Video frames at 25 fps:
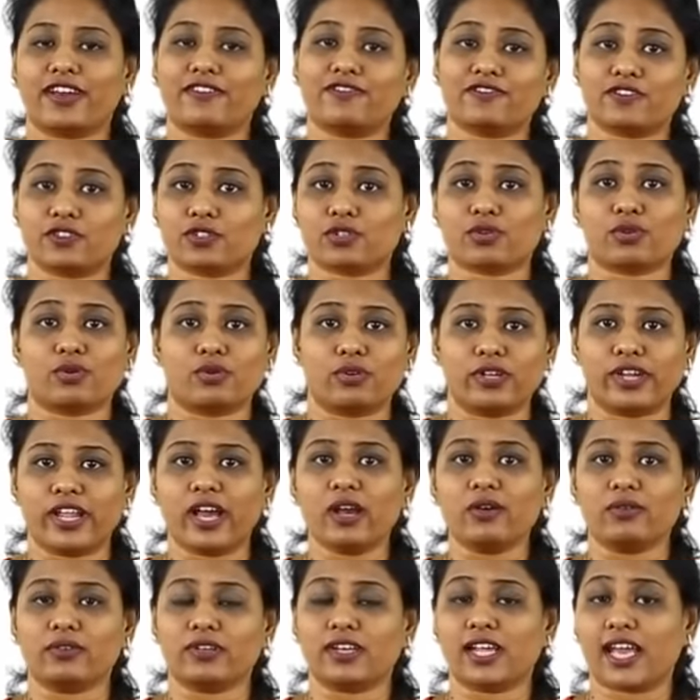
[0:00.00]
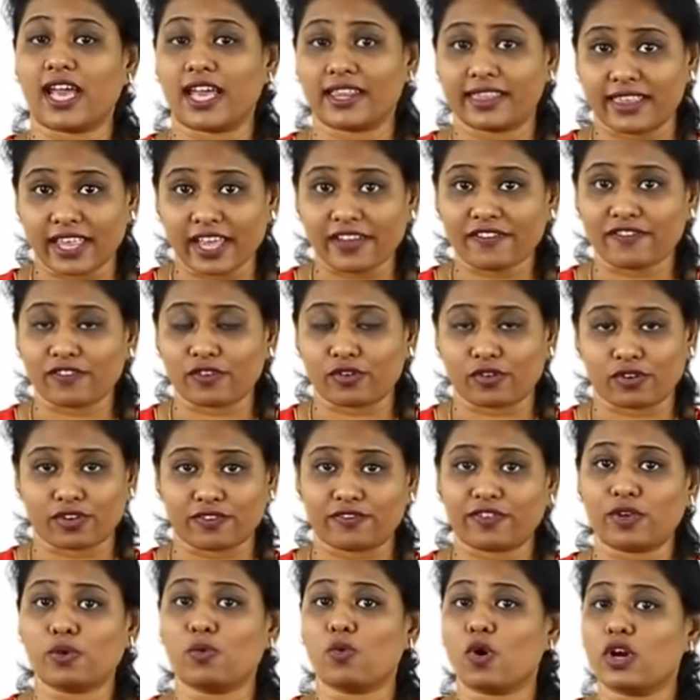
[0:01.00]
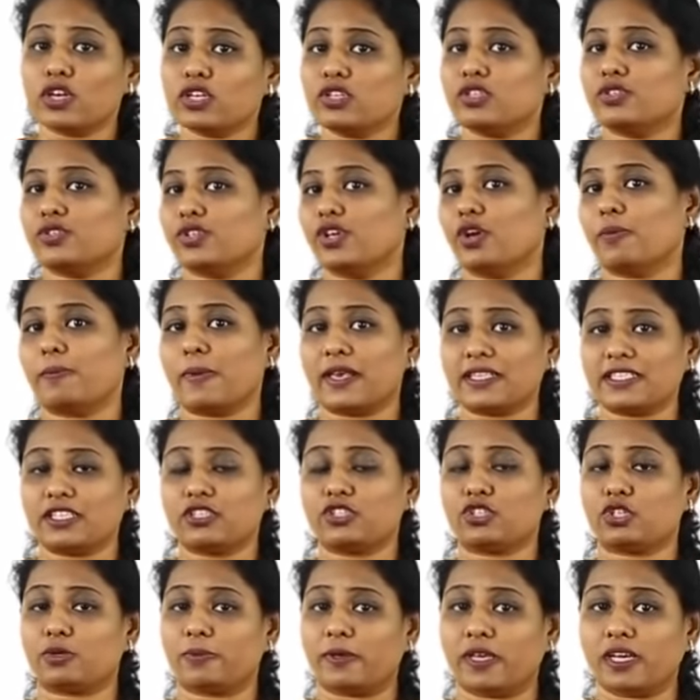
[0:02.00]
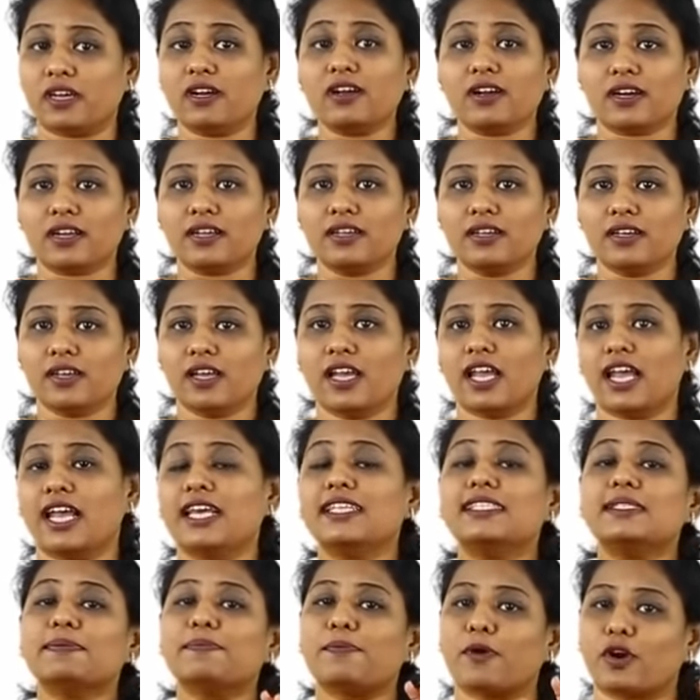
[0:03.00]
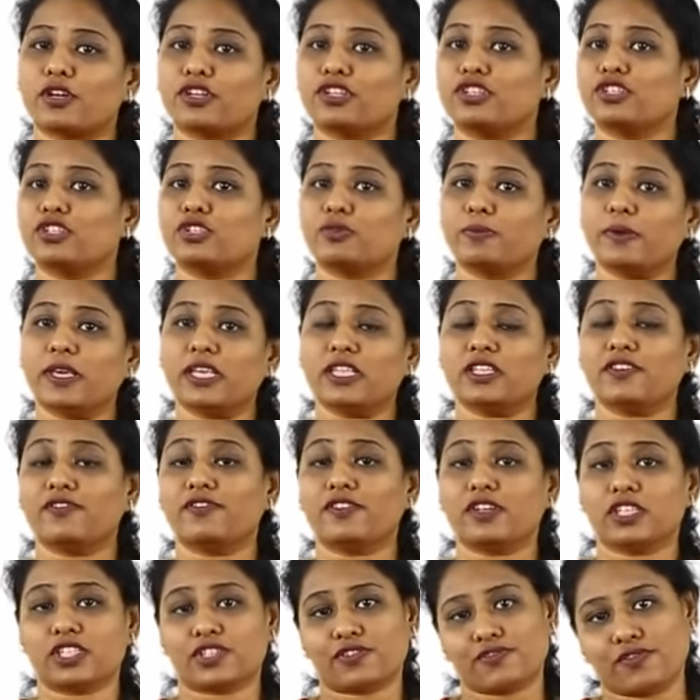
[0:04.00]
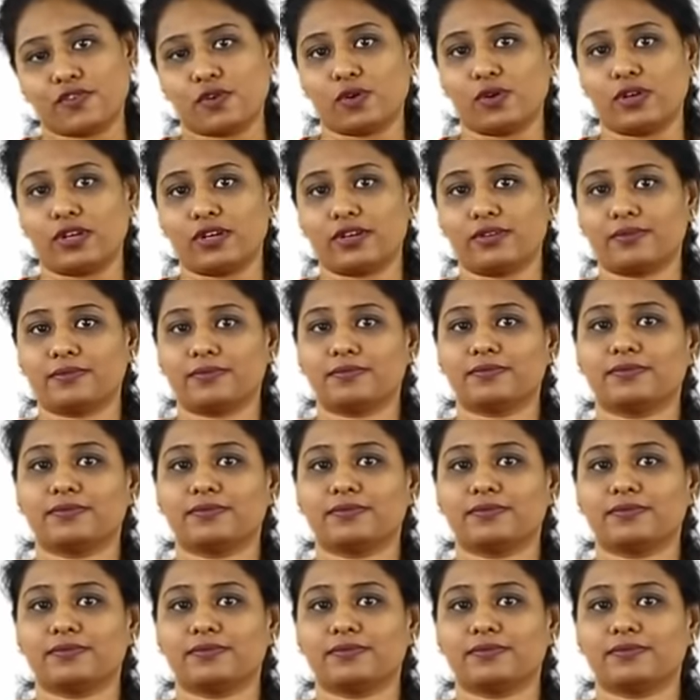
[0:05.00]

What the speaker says: enough to scroll down, and therefore, if you want your message to be heard, it's important to be in the first fold.